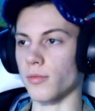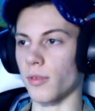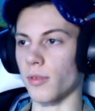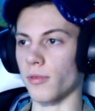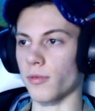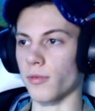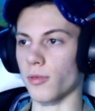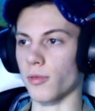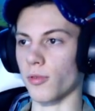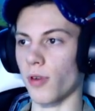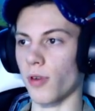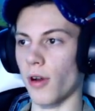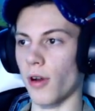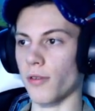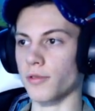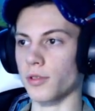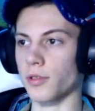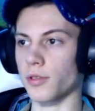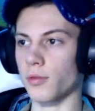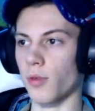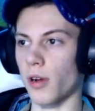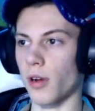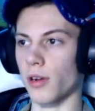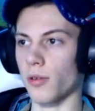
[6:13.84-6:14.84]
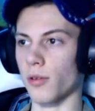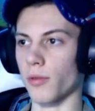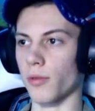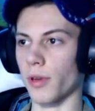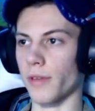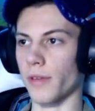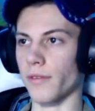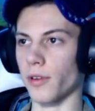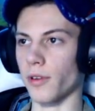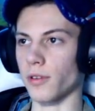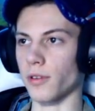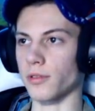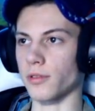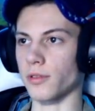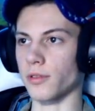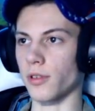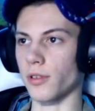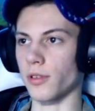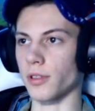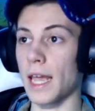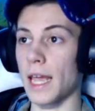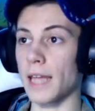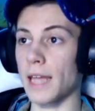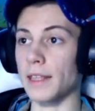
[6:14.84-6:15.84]
crouch walk away very
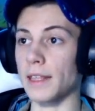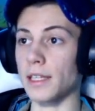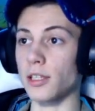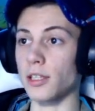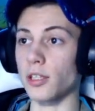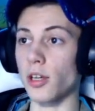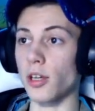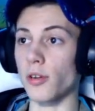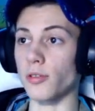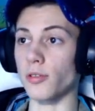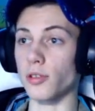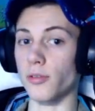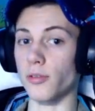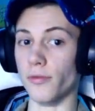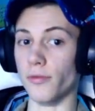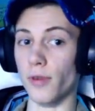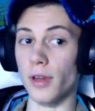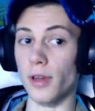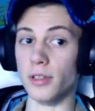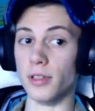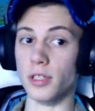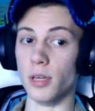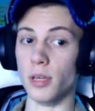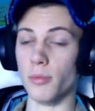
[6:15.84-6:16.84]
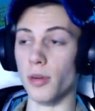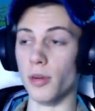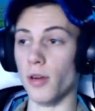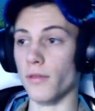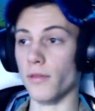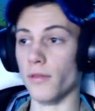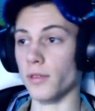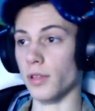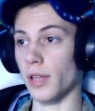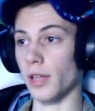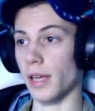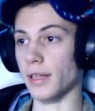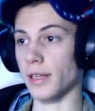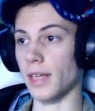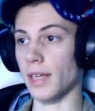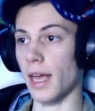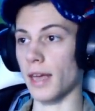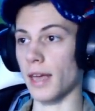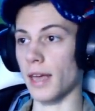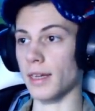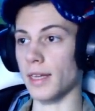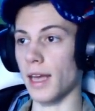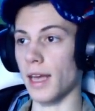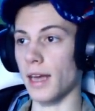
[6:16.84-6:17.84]
slowly. And then, you know, your friend's coming over, they're like,
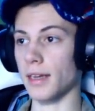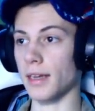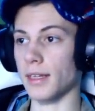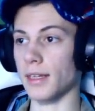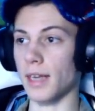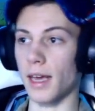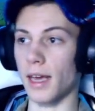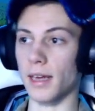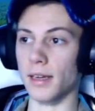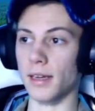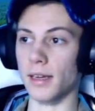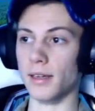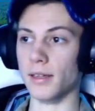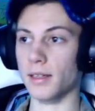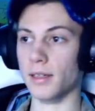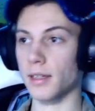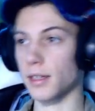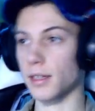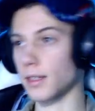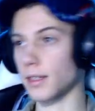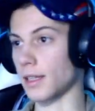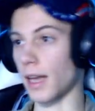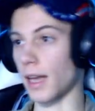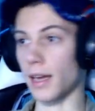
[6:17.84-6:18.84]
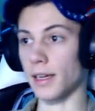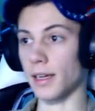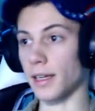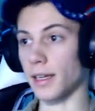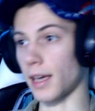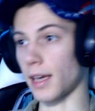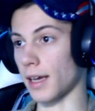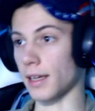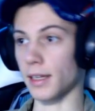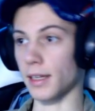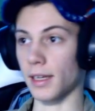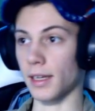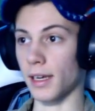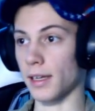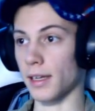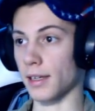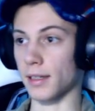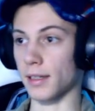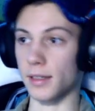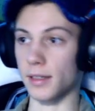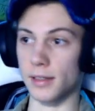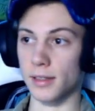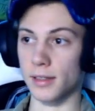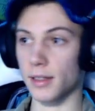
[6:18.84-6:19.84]
yada, yada, yada, yada, yada,
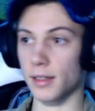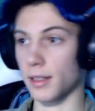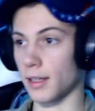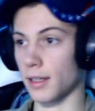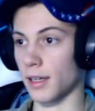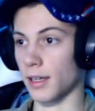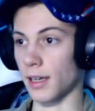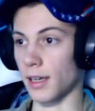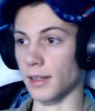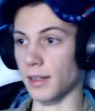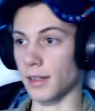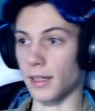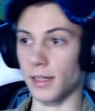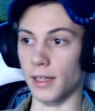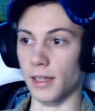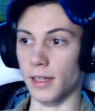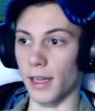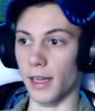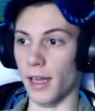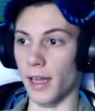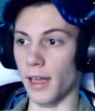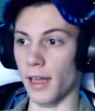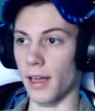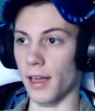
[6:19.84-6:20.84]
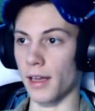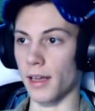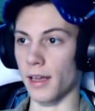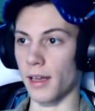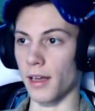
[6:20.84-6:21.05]
yada. And then they're like, haha.